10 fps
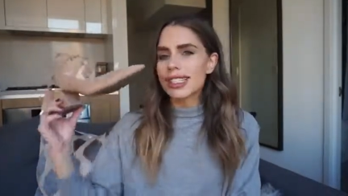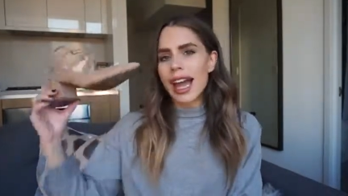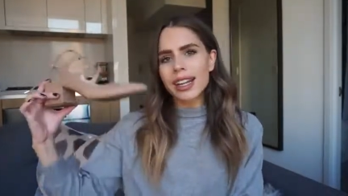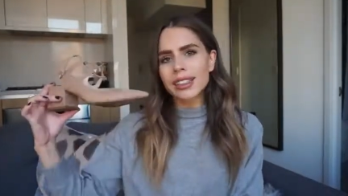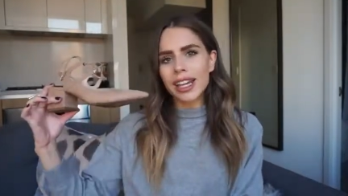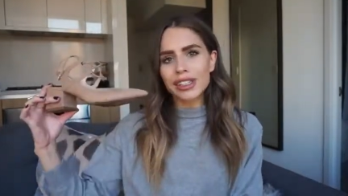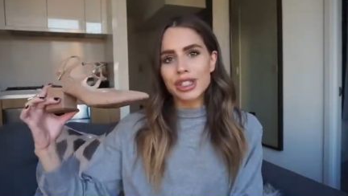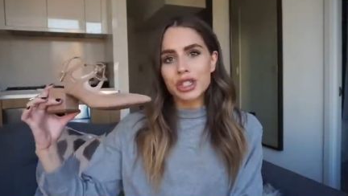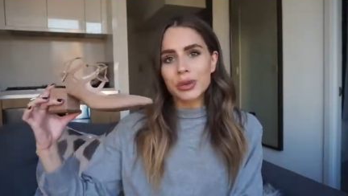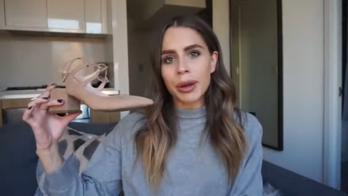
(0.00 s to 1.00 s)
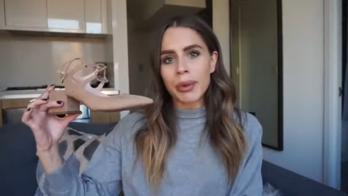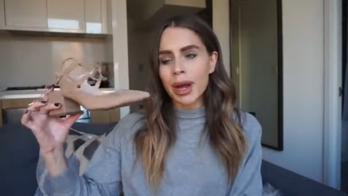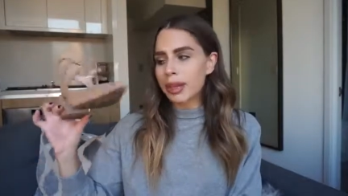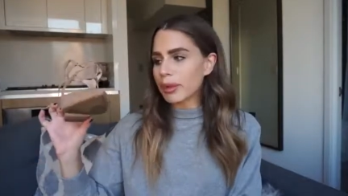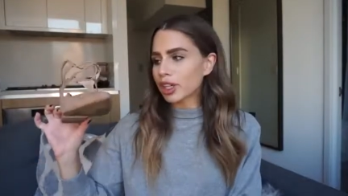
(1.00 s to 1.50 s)
just add a lighter shoe on
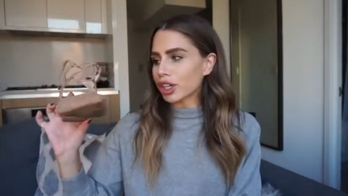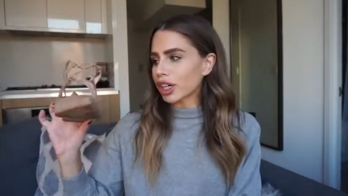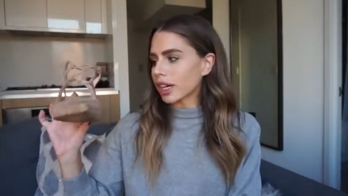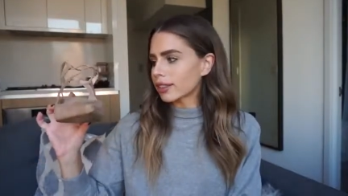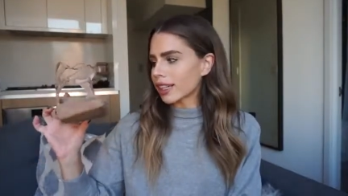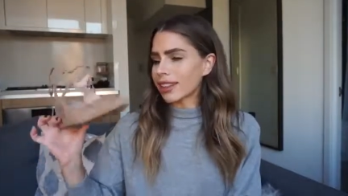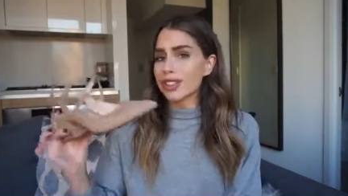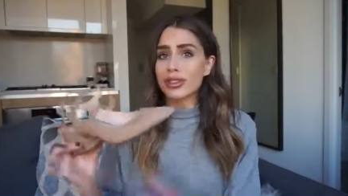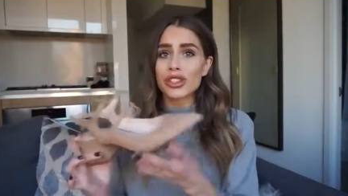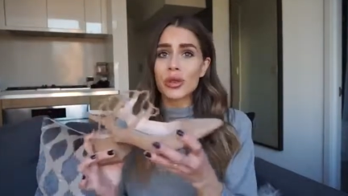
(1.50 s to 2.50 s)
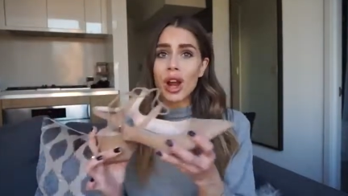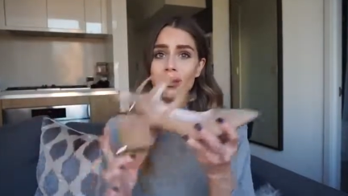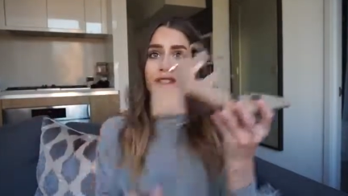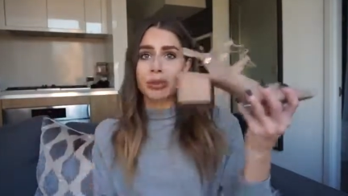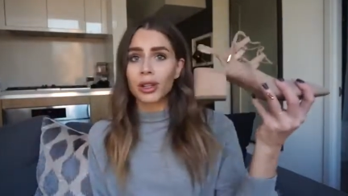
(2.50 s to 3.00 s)
bottom and you're good. And these are so
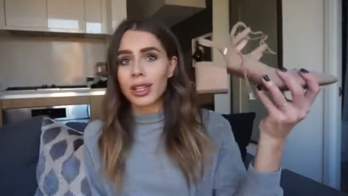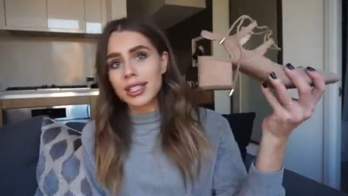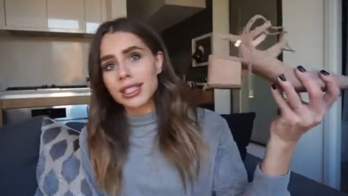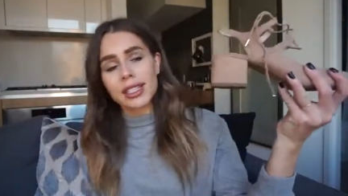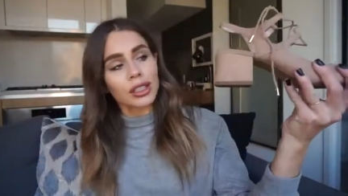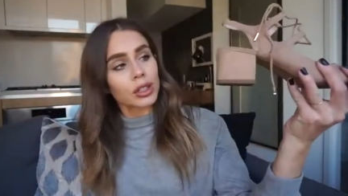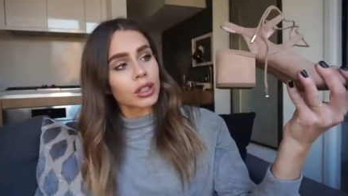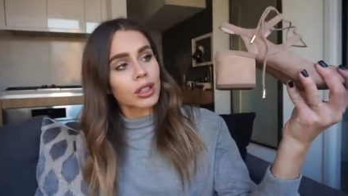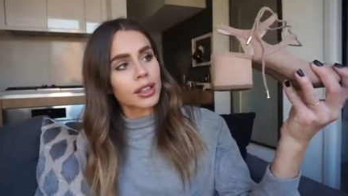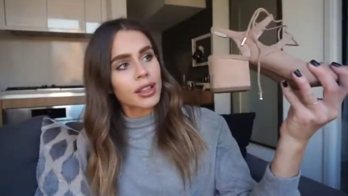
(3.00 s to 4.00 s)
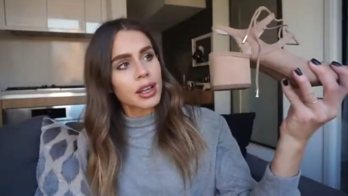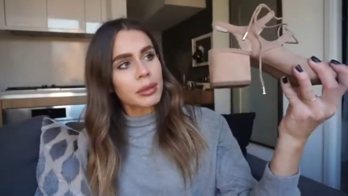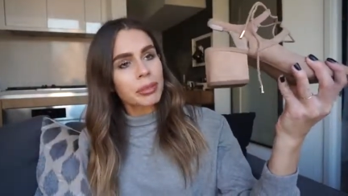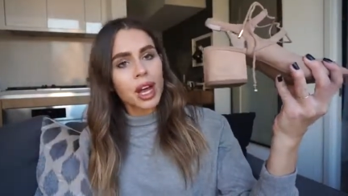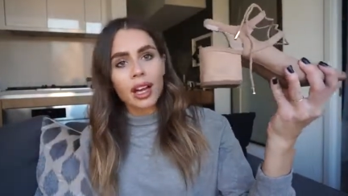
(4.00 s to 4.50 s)
comfortable because it's a little
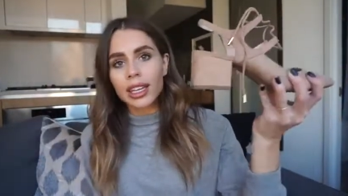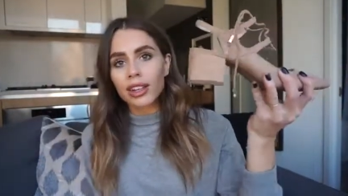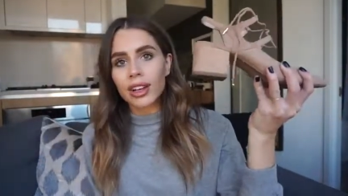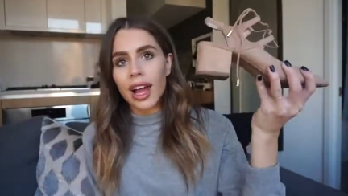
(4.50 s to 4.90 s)
block heel